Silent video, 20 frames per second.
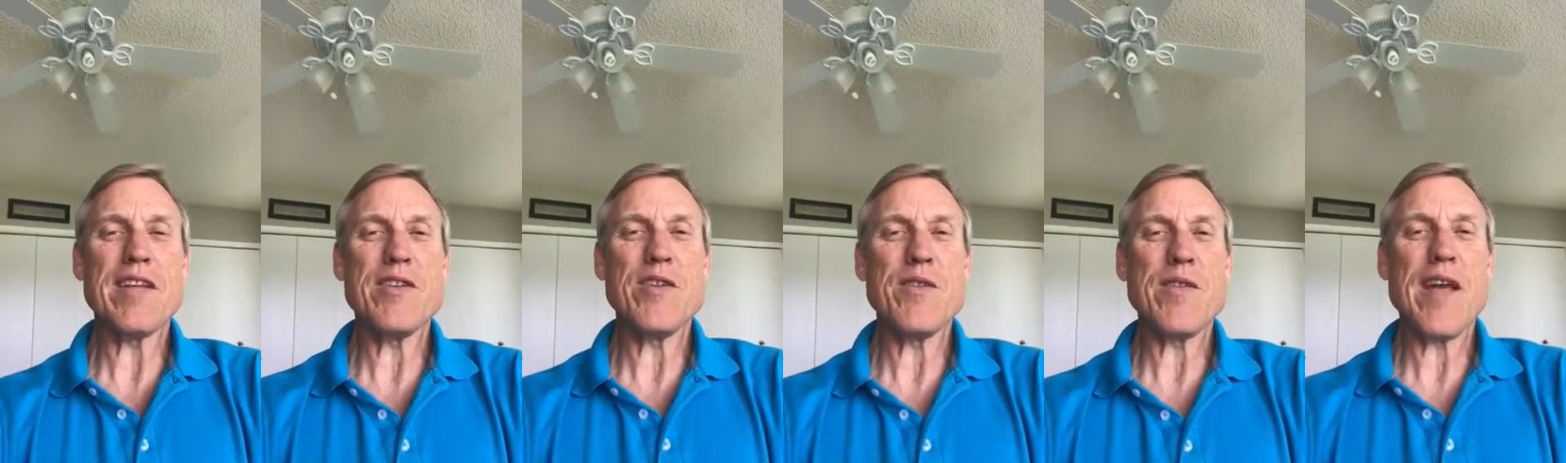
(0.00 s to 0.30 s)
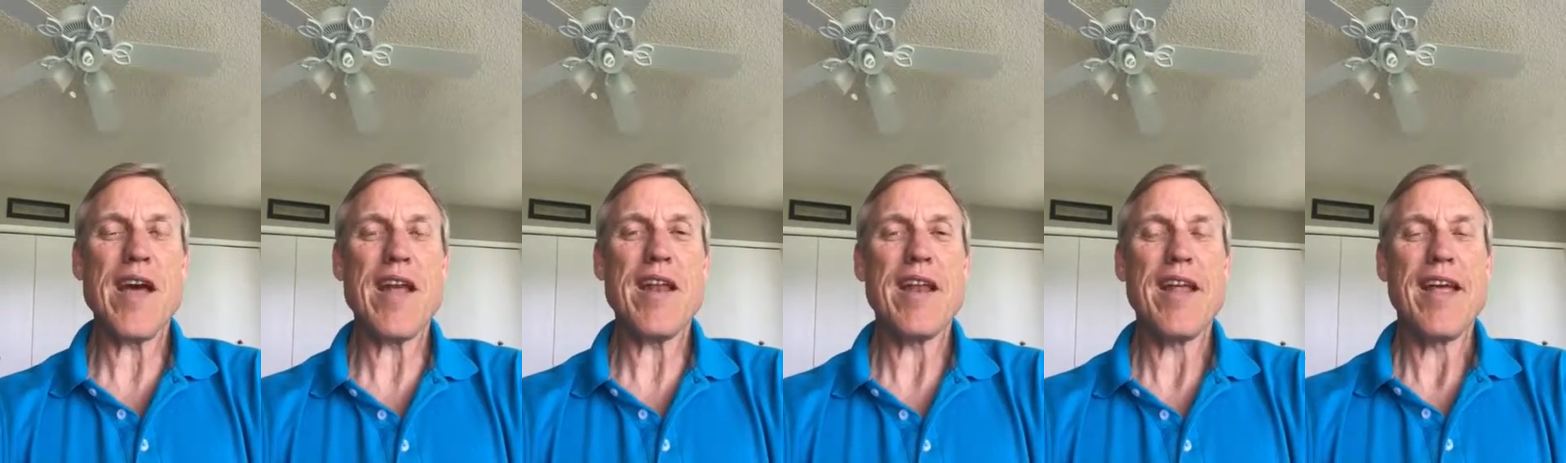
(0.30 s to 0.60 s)
do
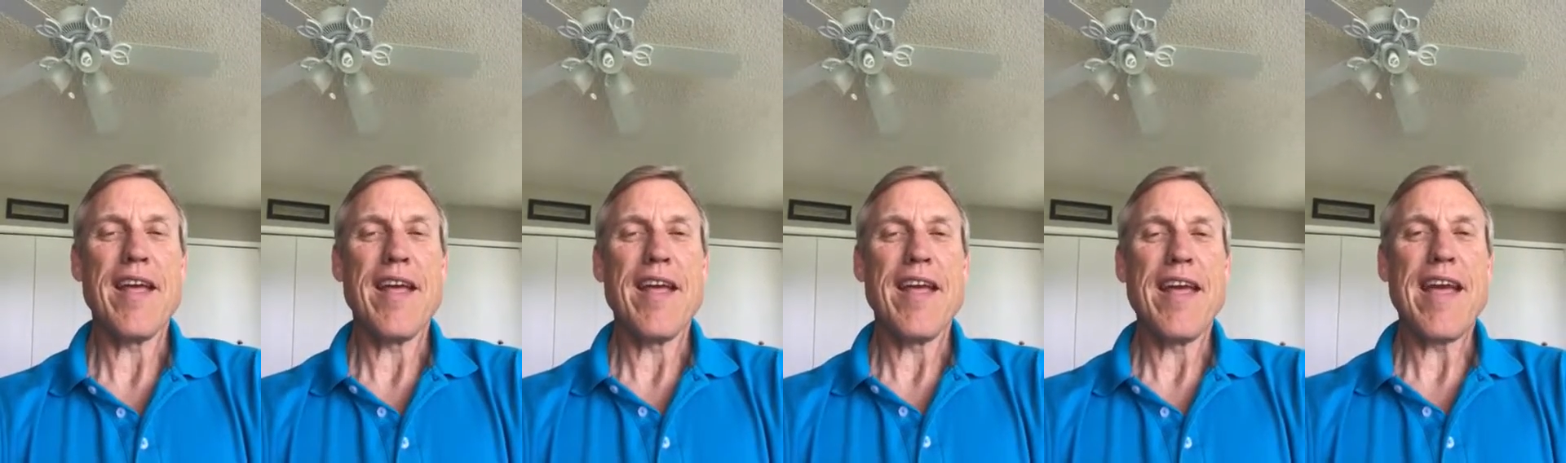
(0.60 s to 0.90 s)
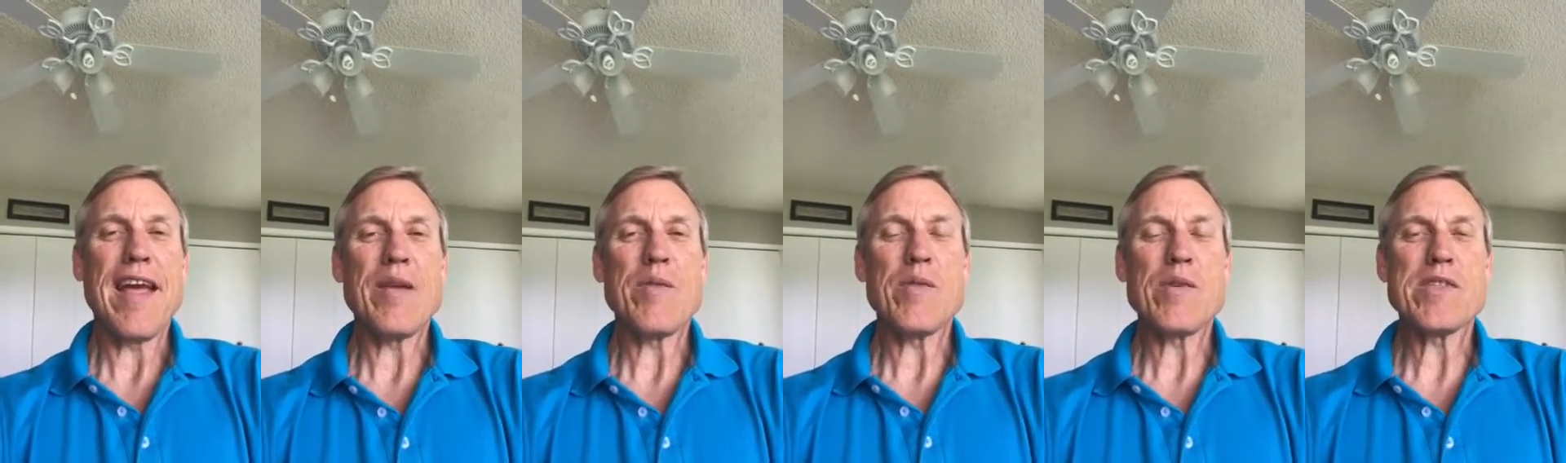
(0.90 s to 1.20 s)
that,
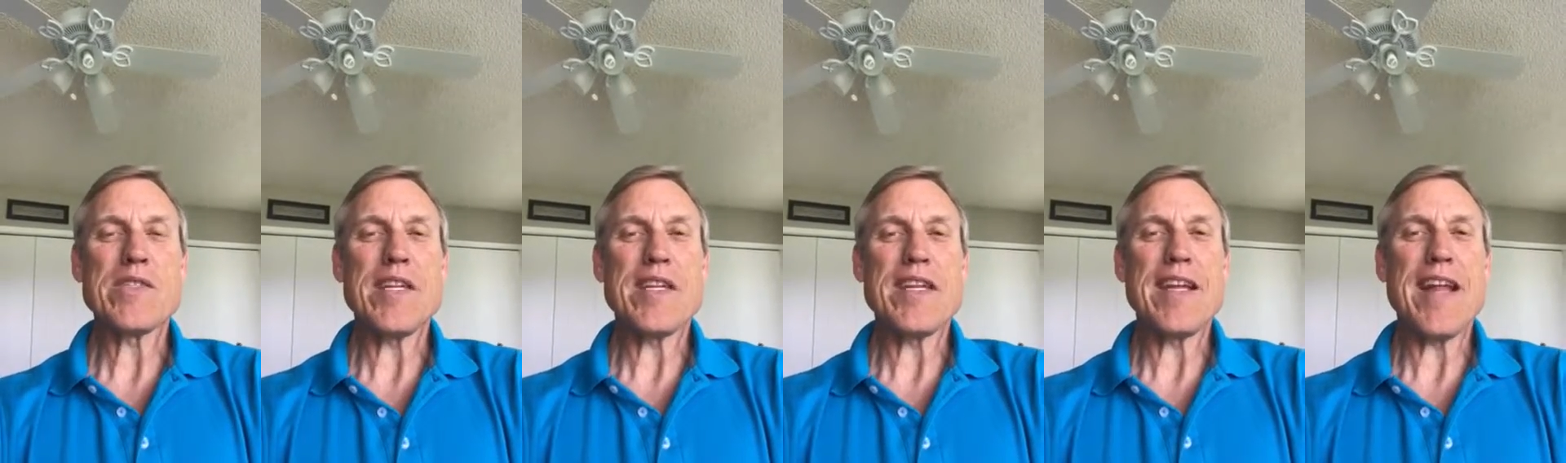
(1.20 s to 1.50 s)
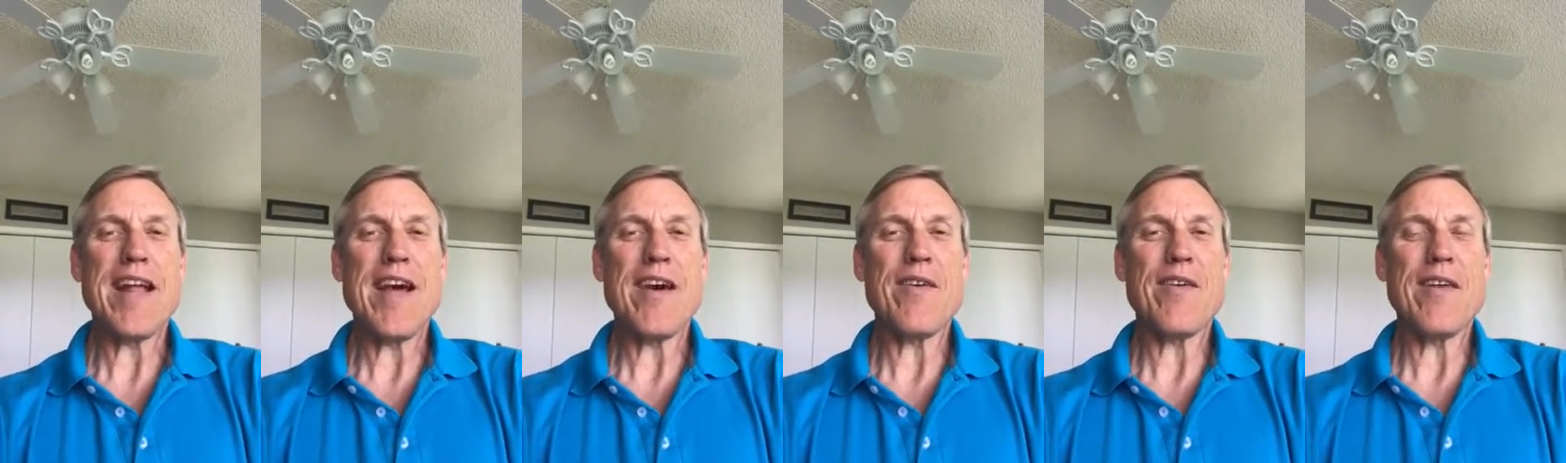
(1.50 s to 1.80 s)
and we'll send
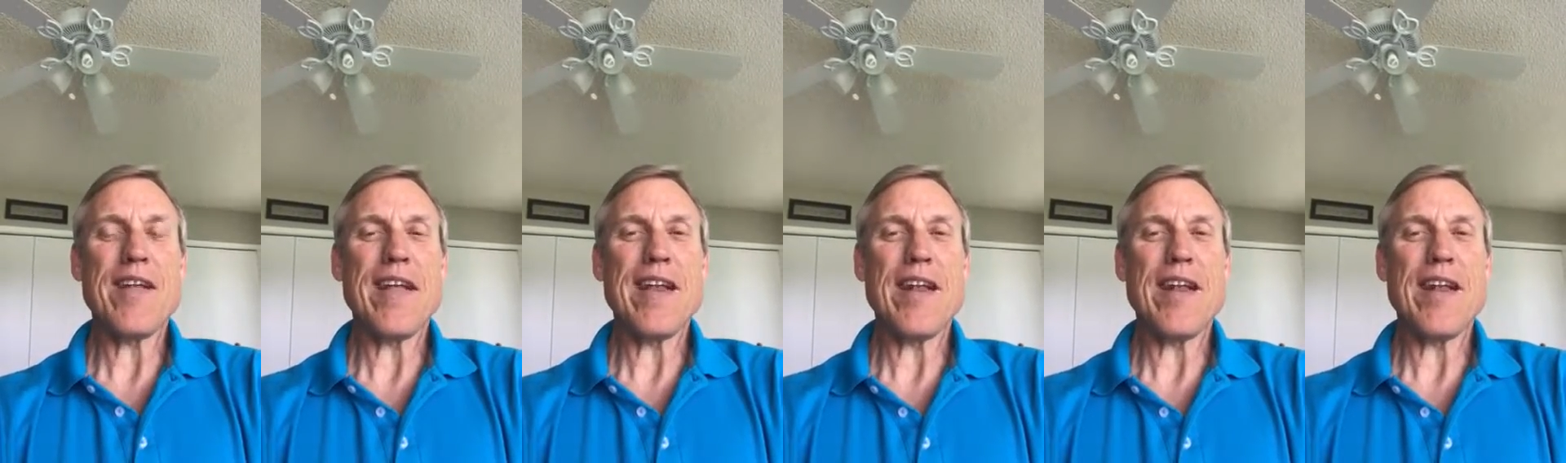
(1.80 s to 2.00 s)
it out.